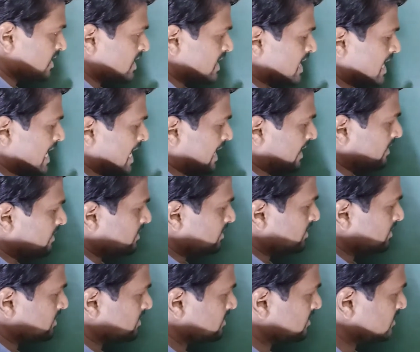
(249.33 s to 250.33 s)
and
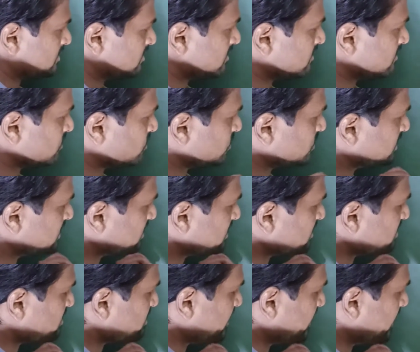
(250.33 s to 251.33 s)
this is 3